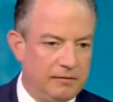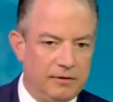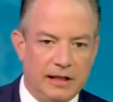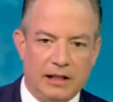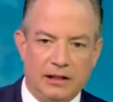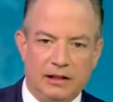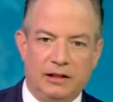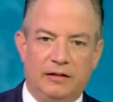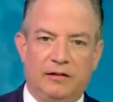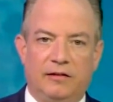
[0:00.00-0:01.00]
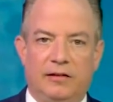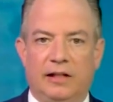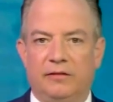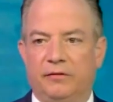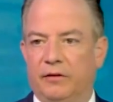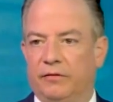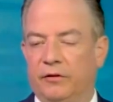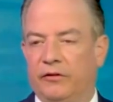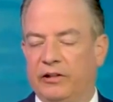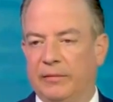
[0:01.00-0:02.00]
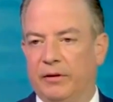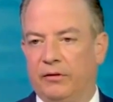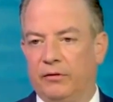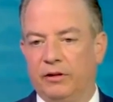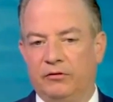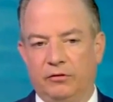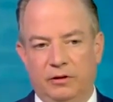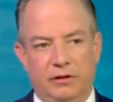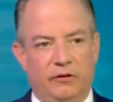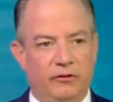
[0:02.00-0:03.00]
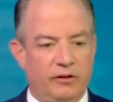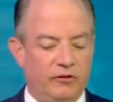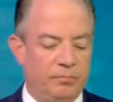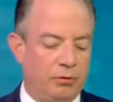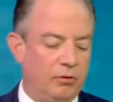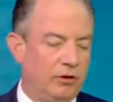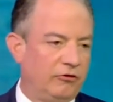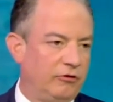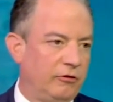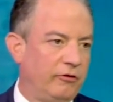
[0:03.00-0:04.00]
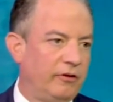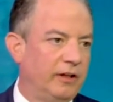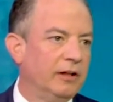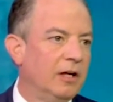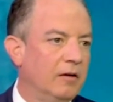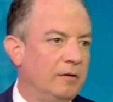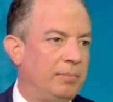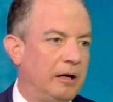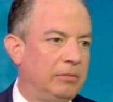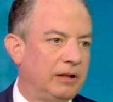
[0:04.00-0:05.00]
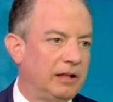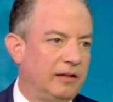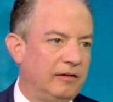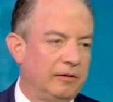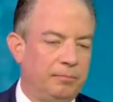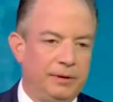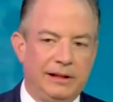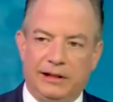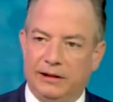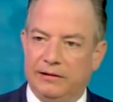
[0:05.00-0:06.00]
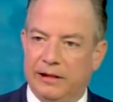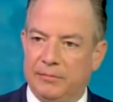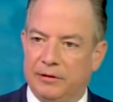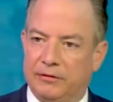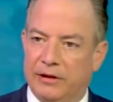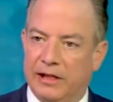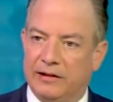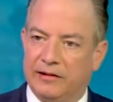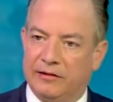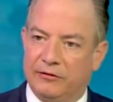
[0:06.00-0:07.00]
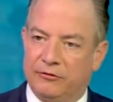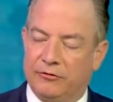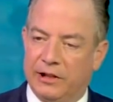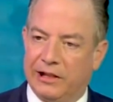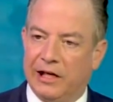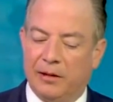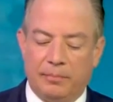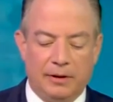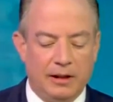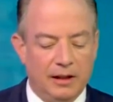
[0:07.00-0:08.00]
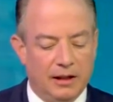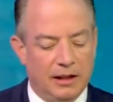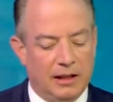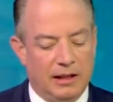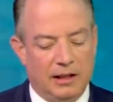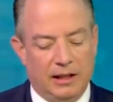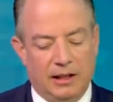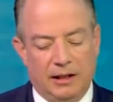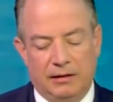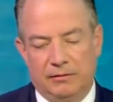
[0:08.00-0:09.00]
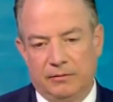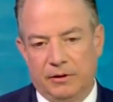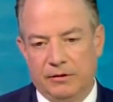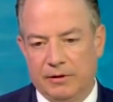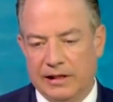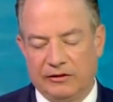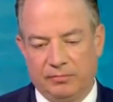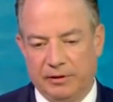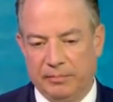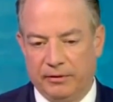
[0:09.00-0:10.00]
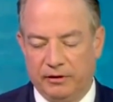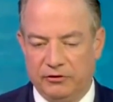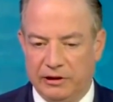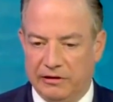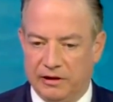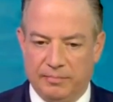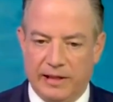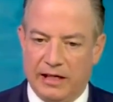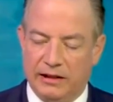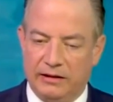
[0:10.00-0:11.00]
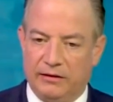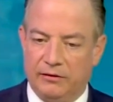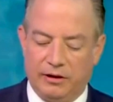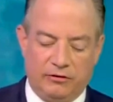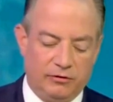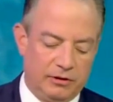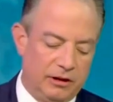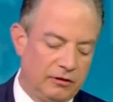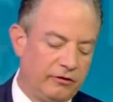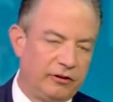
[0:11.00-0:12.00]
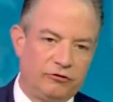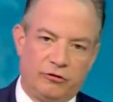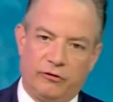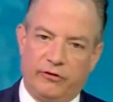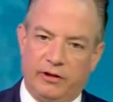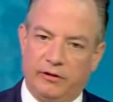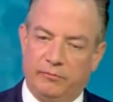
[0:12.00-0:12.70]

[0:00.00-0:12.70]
the reality is that for the first time in 32 years in this poll, it shows that Republicans are beating Democrats straight up. When you ask people a generic ballot in 32 years, it shows that